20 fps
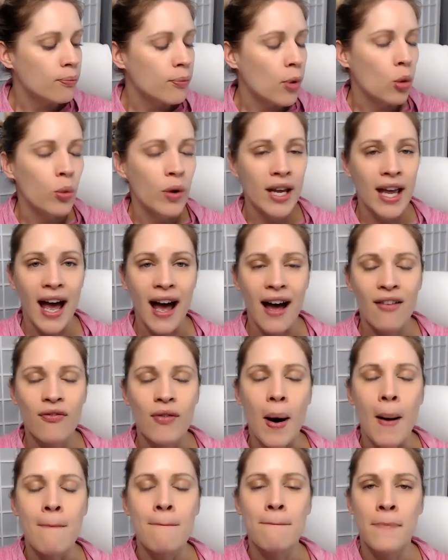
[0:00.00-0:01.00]
we have
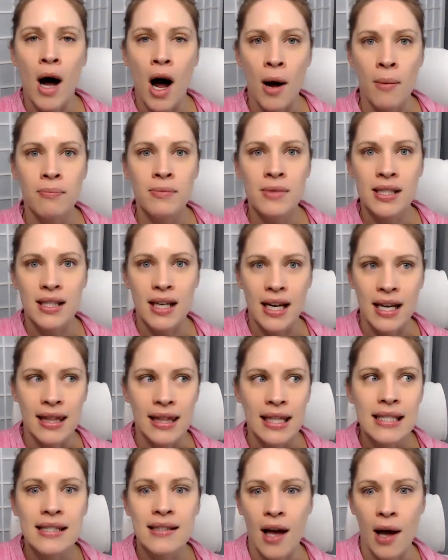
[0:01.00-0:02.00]
moms in
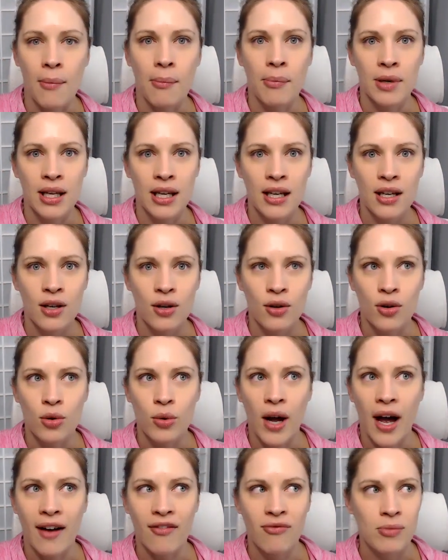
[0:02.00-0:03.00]
this company who
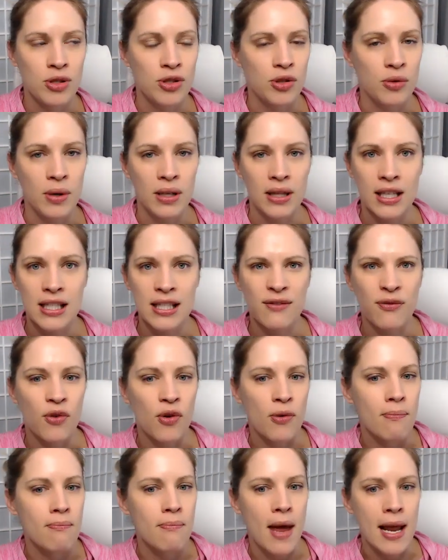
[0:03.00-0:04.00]
have been doing this
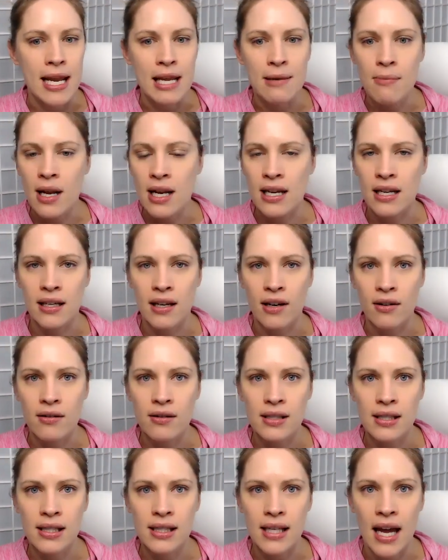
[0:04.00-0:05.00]
for many, many
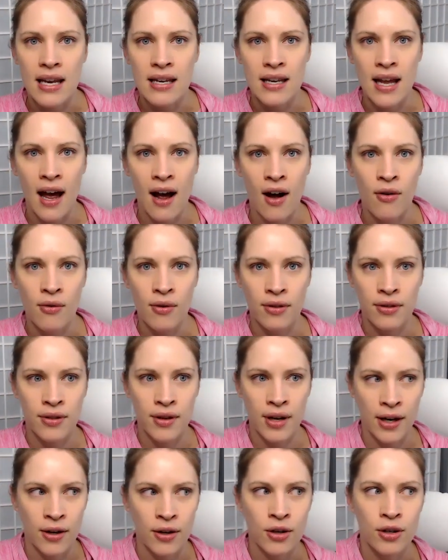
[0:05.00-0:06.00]
years, and now
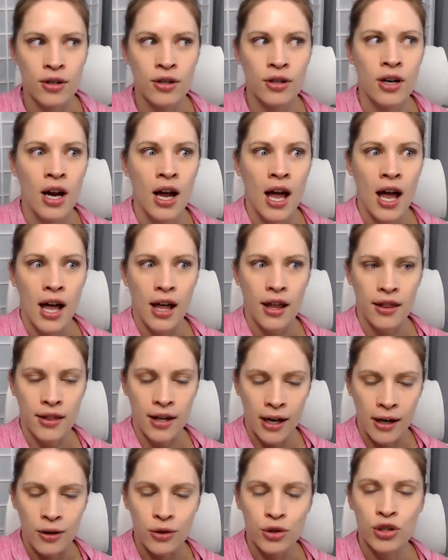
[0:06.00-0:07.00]
their
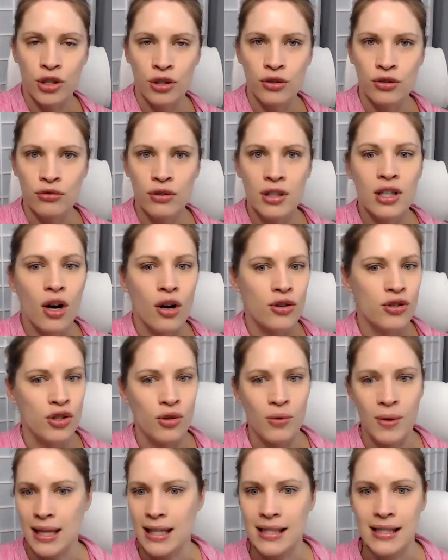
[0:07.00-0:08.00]
their children are
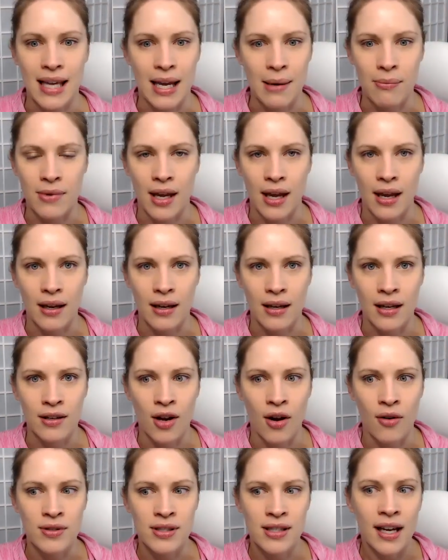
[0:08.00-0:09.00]
doing the same thing. You
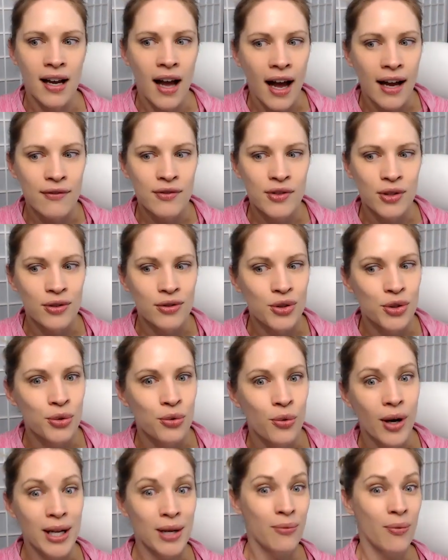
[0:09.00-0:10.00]
know, it's like I've turned
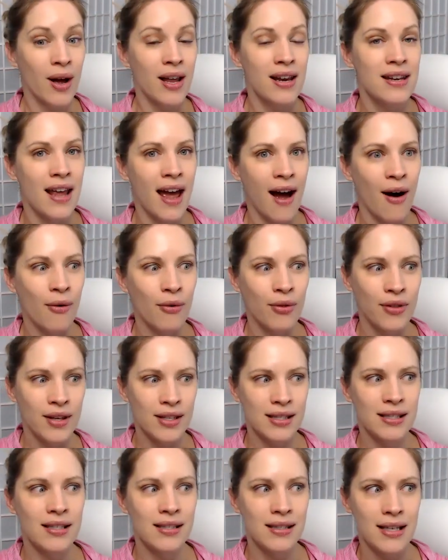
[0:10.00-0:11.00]
21 now.
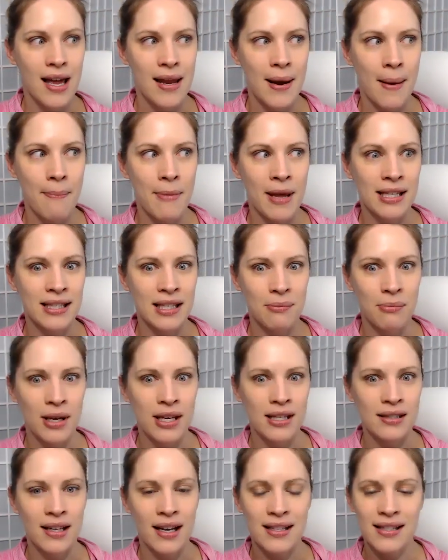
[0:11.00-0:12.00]
This is an amazing
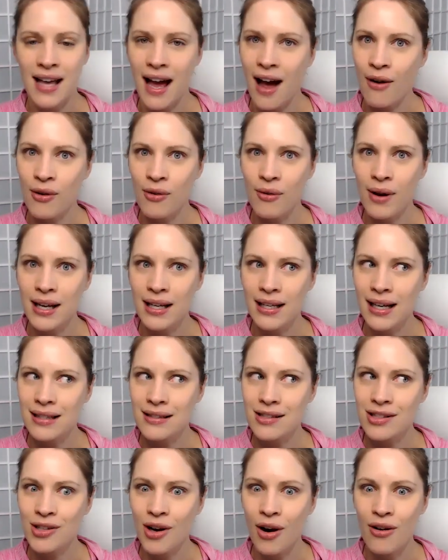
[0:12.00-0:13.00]
business. How do I get
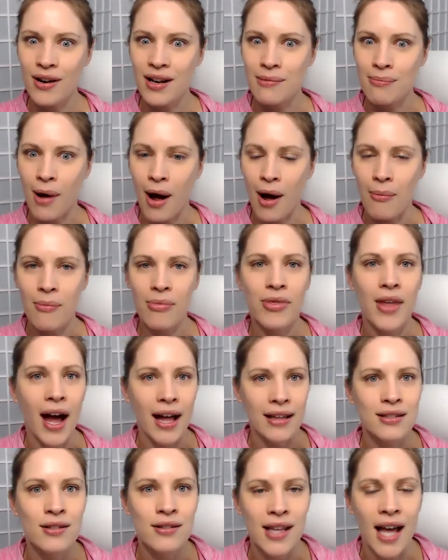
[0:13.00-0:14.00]
started, mom?
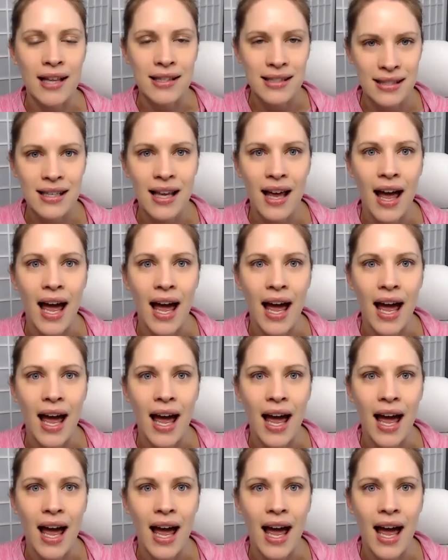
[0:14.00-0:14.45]
That's that's